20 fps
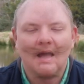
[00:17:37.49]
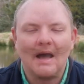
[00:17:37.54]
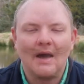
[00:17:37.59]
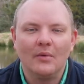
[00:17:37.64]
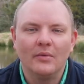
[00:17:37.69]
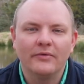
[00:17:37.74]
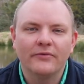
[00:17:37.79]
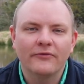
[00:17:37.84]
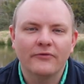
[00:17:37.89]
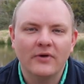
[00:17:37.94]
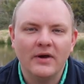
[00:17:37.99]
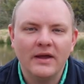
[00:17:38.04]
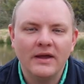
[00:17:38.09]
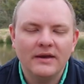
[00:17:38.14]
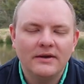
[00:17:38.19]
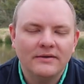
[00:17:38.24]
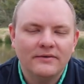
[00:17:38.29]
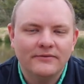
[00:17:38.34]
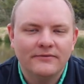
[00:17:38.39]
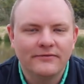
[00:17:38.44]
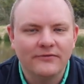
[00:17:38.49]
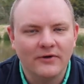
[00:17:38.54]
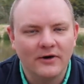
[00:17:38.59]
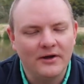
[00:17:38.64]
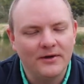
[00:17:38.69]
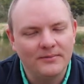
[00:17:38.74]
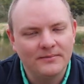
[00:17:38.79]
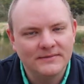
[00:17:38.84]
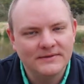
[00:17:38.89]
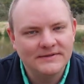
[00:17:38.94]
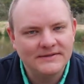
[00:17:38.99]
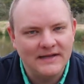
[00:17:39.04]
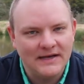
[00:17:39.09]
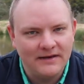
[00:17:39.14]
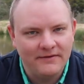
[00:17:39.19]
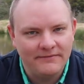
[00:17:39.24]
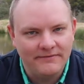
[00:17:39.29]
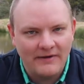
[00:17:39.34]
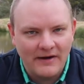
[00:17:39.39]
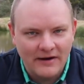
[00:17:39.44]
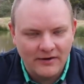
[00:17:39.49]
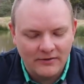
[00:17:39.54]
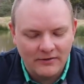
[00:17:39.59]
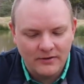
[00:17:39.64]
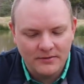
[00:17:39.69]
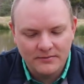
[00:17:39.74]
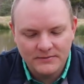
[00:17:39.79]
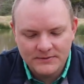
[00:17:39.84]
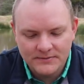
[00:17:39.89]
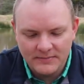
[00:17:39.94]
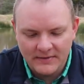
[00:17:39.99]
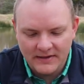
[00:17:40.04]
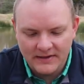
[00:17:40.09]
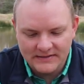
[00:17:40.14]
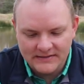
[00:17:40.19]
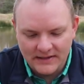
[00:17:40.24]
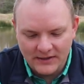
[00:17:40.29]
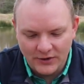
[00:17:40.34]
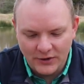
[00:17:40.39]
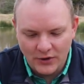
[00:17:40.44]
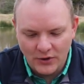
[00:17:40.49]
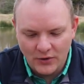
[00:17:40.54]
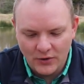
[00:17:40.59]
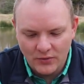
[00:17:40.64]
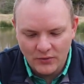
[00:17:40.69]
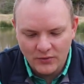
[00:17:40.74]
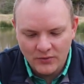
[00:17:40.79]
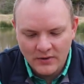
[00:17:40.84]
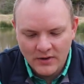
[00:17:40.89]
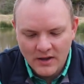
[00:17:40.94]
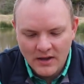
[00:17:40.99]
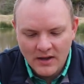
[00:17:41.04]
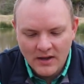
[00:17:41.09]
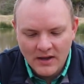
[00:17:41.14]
I refrain from stating firearms because I know